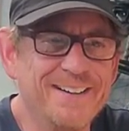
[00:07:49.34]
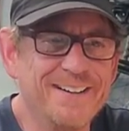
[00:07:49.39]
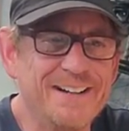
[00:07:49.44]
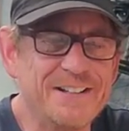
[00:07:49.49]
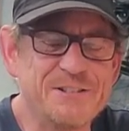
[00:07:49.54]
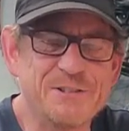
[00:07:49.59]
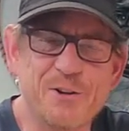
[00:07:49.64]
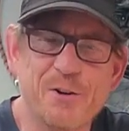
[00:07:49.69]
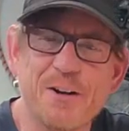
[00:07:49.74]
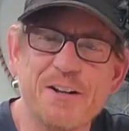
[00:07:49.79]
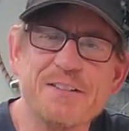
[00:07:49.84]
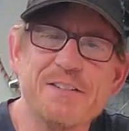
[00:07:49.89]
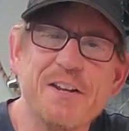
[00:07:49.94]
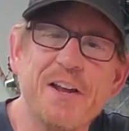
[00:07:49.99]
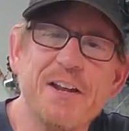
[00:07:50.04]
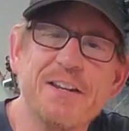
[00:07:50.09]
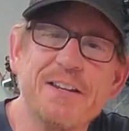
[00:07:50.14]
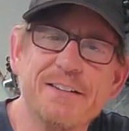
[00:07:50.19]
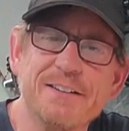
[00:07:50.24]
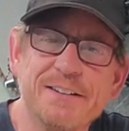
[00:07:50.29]
I started
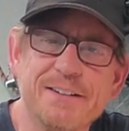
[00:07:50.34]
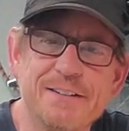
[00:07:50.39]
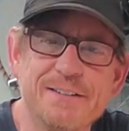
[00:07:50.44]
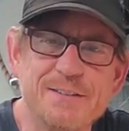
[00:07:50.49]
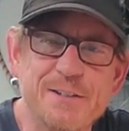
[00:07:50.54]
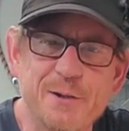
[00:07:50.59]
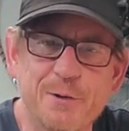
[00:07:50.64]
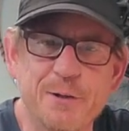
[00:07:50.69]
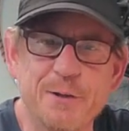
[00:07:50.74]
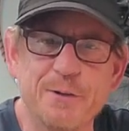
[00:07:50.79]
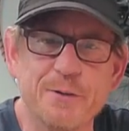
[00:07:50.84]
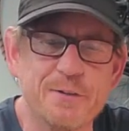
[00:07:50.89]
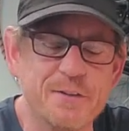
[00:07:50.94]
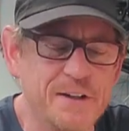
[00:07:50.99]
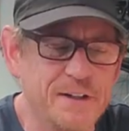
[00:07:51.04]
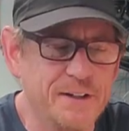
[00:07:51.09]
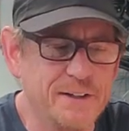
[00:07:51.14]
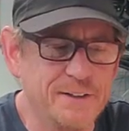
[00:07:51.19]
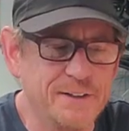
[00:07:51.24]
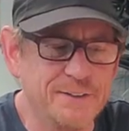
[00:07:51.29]
taking the interior of
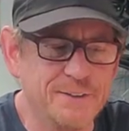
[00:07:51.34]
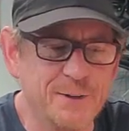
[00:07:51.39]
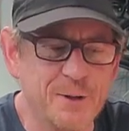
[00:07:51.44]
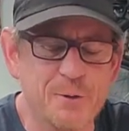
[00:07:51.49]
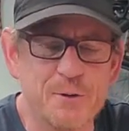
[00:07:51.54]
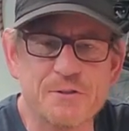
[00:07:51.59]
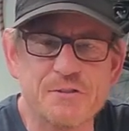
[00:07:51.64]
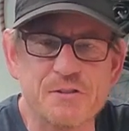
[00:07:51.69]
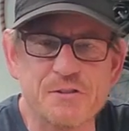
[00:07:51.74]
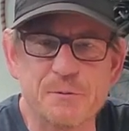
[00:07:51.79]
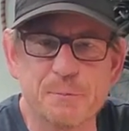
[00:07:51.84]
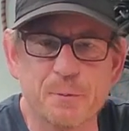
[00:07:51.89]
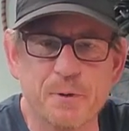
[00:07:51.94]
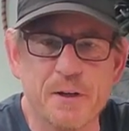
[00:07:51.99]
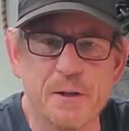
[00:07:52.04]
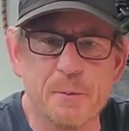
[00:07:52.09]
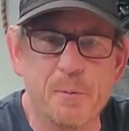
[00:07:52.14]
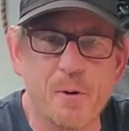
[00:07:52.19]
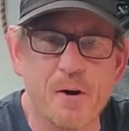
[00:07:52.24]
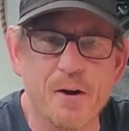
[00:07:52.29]
the Lotus
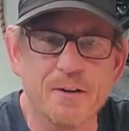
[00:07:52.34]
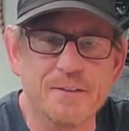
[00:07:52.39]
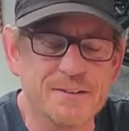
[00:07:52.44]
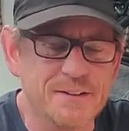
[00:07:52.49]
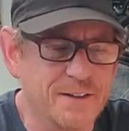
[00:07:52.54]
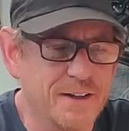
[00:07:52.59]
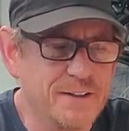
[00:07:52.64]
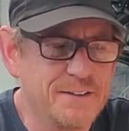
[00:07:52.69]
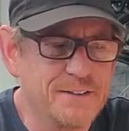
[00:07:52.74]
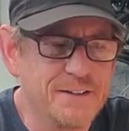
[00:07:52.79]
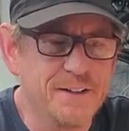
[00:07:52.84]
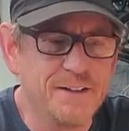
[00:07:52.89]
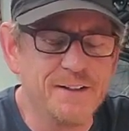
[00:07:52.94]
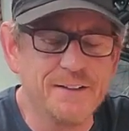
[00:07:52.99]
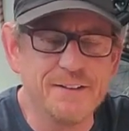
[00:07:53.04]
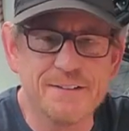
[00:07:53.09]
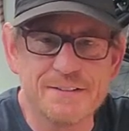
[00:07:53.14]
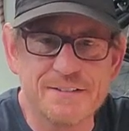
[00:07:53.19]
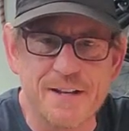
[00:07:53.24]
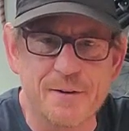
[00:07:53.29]
Esprit apart, the
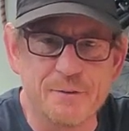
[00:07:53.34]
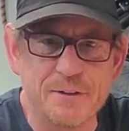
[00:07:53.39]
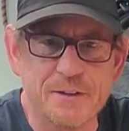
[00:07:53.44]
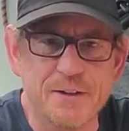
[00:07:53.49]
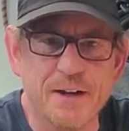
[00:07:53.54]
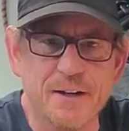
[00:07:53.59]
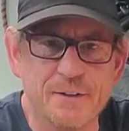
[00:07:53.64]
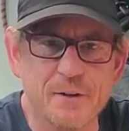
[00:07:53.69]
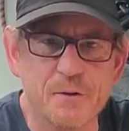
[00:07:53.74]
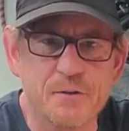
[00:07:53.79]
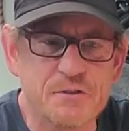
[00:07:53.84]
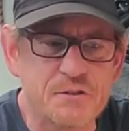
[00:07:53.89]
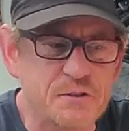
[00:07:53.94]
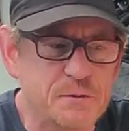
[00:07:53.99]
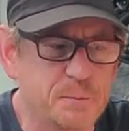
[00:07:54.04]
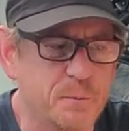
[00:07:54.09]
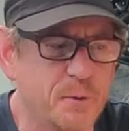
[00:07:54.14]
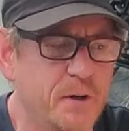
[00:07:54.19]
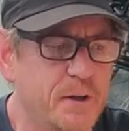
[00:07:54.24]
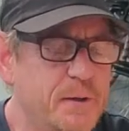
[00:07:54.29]
1979 Lotus
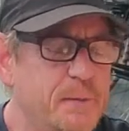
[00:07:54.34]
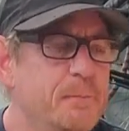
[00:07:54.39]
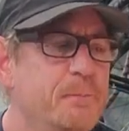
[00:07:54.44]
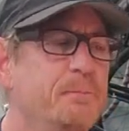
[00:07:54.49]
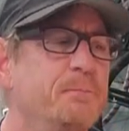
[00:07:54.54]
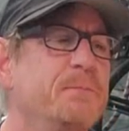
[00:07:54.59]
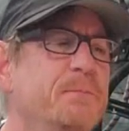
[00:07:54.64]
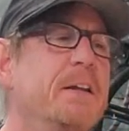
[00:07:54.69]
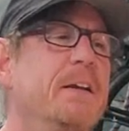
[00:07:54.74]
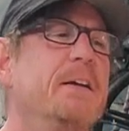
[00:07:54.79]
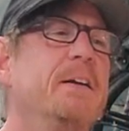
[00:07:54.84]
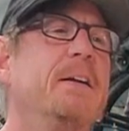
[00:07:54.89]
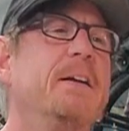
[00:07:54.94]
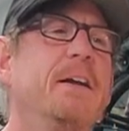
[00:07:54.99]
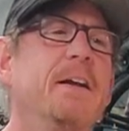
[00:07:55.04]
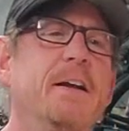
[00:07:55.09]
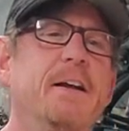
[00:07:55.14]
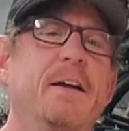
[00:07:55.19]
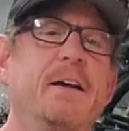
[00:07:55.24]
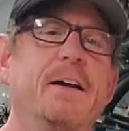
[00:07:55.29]
Esprit.
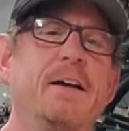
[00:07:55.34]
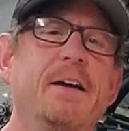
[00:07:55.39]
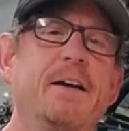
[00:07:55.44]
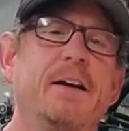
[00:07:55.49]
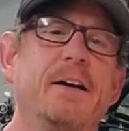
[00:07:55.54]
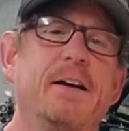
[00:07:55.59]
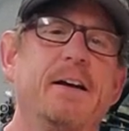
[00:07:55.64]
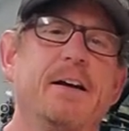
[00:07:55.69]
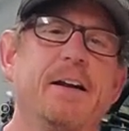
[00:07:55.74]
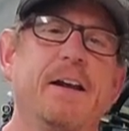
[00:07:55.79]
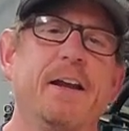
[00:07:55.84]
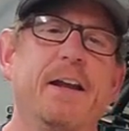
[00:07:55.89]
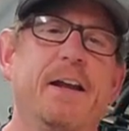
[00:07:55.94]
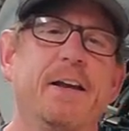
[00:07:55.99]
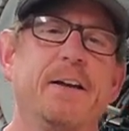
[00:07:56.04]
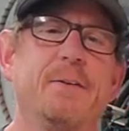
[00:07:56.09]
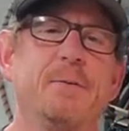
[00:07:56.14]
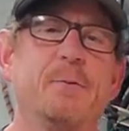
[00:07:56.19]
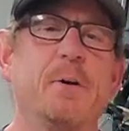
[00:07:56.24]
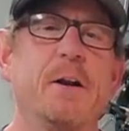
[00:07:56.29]

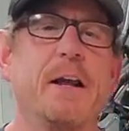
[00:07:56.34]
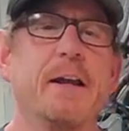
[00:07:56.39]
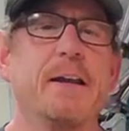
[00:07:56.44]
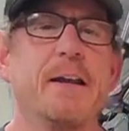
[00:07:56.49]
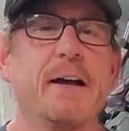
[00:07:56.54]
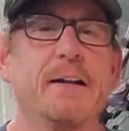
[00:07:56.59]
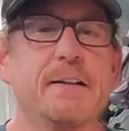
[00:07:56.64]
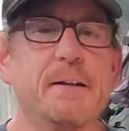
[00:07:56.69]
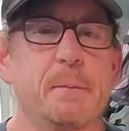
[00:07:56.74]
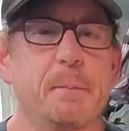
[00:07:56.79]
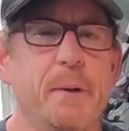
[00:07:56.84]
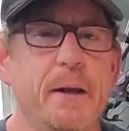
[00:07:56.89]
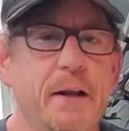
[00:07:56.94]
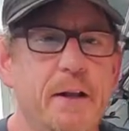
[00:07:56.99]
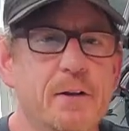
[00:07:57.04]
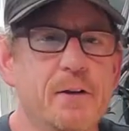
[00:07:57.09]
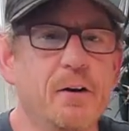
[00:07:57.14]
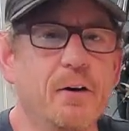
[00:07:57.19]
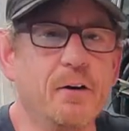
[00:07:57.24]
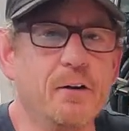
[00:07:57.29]
And when I got to the
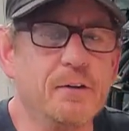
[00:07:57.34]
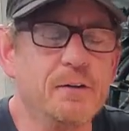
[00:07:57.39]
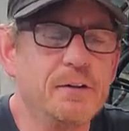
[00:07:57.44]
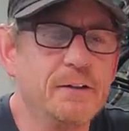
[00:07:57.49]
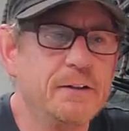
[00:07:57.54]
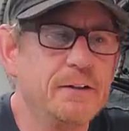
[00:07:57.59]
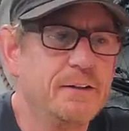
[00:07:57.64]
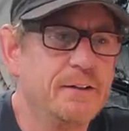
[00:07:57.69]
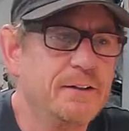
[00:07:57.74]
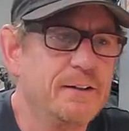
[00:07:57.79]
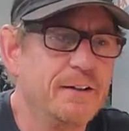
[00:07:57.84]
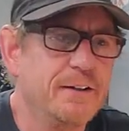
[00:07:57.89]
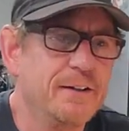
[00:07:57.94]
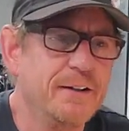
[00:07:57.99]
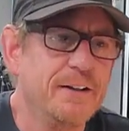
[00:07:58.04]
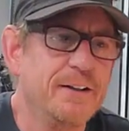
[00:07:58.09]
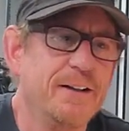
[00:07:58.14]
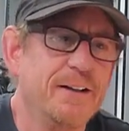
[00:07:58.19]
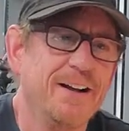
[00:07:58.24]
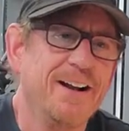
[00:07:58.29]
binnacle,
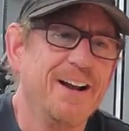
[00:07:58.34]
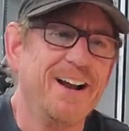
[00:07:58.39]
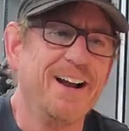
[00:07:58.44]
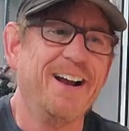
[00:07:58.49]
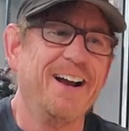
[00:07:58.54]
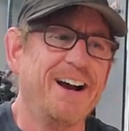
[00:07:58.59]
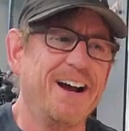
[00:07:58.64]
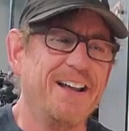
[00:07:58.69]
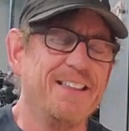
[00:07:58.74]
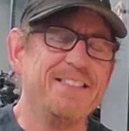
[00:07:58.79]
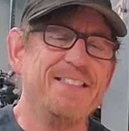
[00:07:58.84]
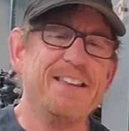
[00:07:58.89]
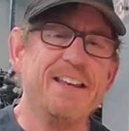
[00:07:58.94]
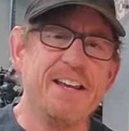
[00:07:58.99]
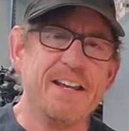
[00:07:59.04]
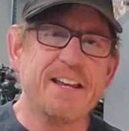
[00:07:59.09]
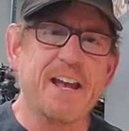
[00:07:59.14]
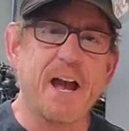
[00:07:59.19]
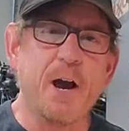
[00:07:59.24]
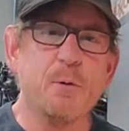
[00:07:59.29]
I
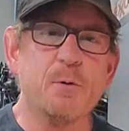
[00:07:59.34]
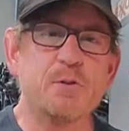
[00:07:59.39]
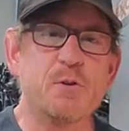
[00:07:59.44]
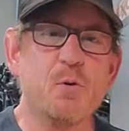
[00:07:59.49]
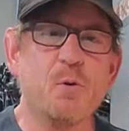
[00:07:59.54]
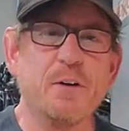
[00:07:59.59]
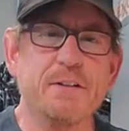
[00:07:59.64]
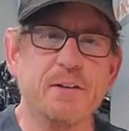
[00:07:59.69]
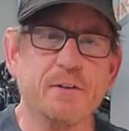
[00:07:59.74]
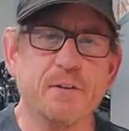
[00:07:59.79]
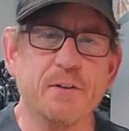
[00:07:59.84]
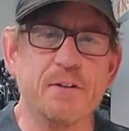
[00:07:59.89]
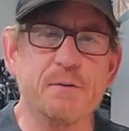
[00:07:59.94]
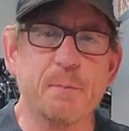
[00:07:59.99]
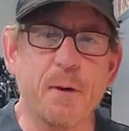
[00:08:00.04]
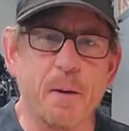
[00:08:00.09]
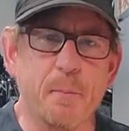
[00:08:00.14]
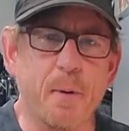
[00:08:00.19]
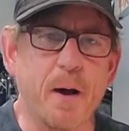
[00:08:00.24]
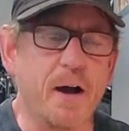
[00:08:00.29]
think I was going to lose
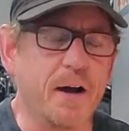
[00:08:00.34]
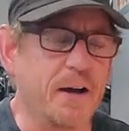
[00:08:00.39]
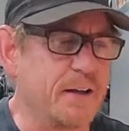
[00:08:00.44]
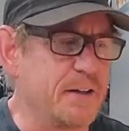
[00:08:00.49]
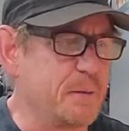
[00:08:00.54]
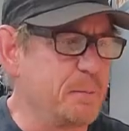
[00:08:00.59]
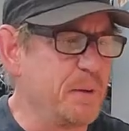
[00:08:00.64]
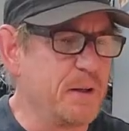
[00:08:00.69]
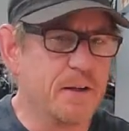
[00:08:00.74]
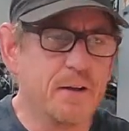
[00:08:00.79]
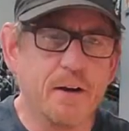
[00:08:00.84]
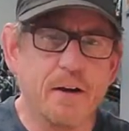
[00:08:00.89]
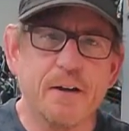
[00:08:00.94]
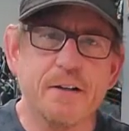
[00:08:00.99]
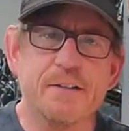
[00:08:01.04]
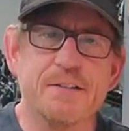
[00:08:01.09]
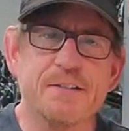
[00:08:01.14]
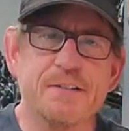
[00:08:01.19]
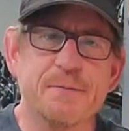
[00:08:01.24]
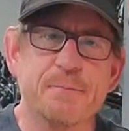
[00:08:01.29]
my mind
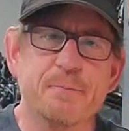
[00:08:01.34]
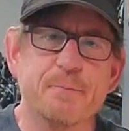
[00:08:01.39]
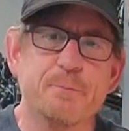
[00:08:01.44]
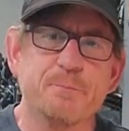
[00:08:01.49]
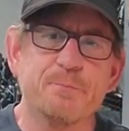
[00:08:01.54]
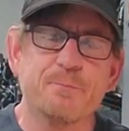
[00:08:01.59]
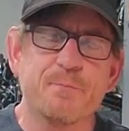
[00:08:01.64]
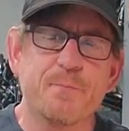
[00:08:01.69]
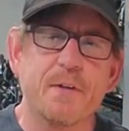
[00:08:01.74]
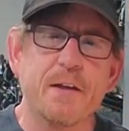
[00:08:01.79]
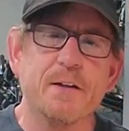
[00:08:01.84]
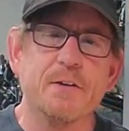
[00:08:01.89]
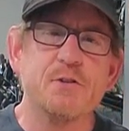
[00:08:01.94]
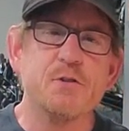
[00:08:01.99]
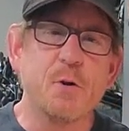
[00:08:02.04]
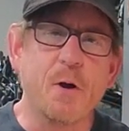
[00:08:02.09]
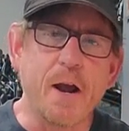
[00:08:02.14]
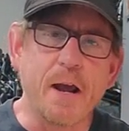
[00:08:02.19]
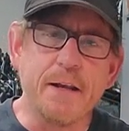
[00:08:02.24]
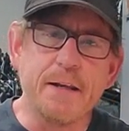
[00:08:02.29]
because
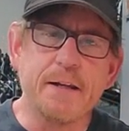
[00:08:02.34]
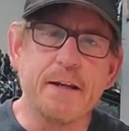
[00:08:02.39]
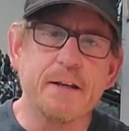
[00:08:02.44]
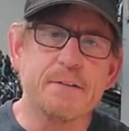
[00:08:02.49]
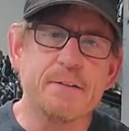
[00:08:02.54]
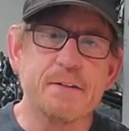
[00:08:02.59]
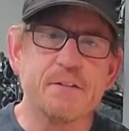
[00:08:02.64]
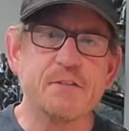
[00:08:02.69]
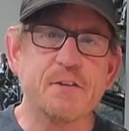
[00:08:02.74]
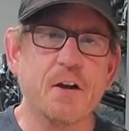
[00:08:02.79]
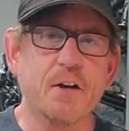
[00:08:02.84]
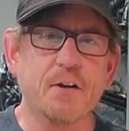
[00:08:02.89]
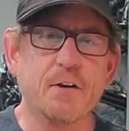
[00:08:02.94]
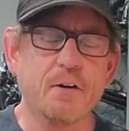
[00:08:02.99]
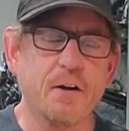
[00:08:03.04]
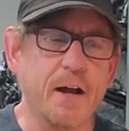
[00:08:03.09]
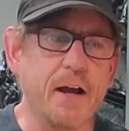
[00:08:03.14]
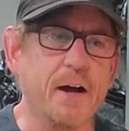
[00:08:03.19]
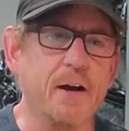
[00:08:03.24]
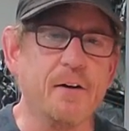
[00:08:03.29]
trying to get this
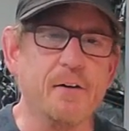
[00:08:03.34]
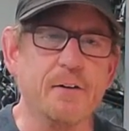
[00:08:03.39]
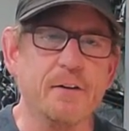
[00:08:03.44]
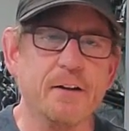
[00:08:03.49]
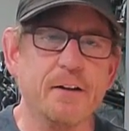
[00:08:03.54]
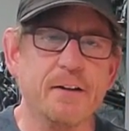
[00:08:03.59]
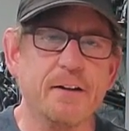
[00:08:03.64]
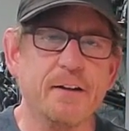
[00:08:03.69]
sucker out